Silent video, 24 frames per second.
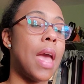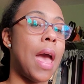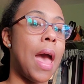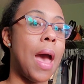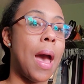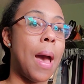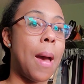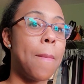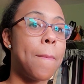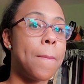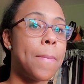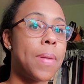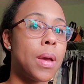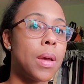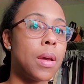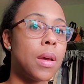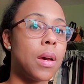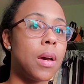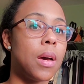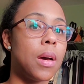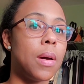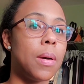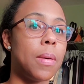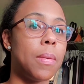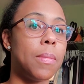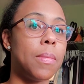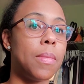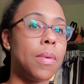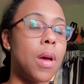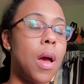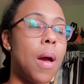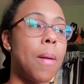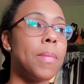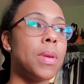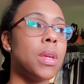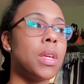app,
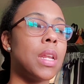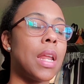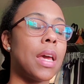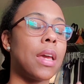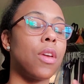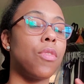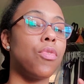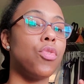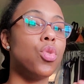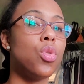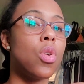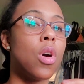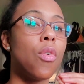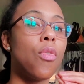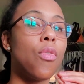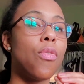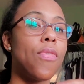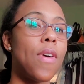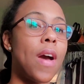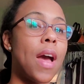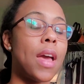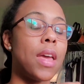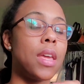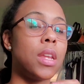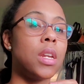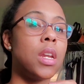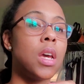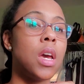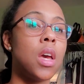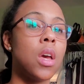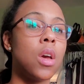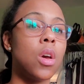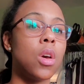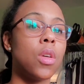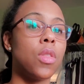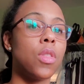if you don't find
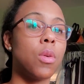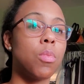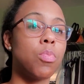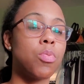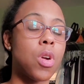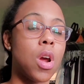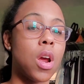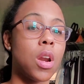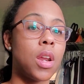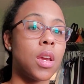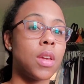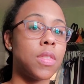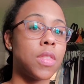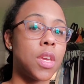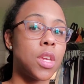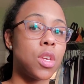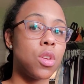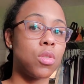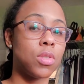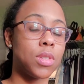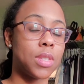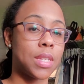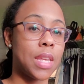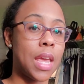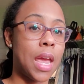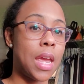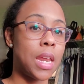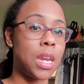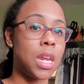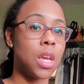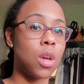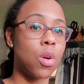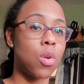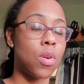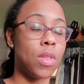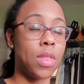the product that you're
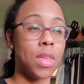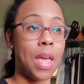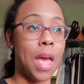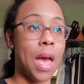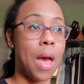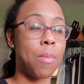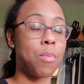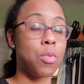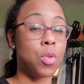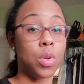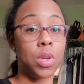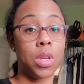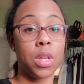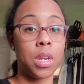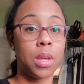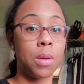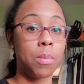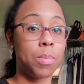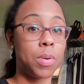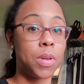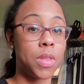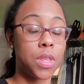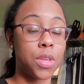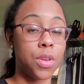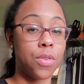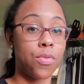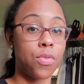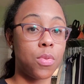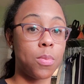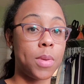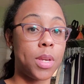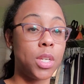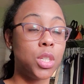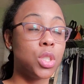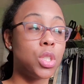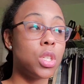scanning on the app, you can input the
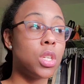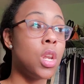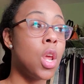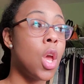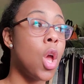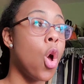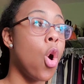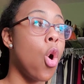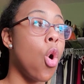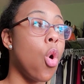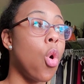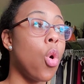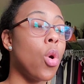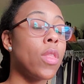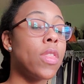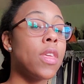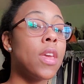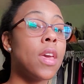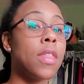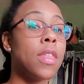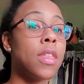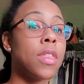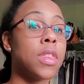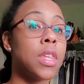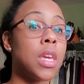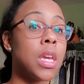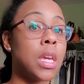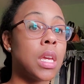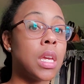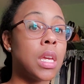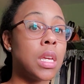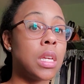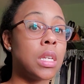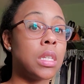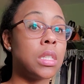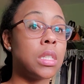information. Or the other thing
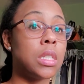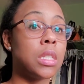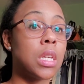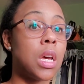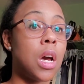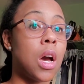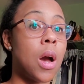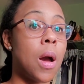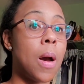is,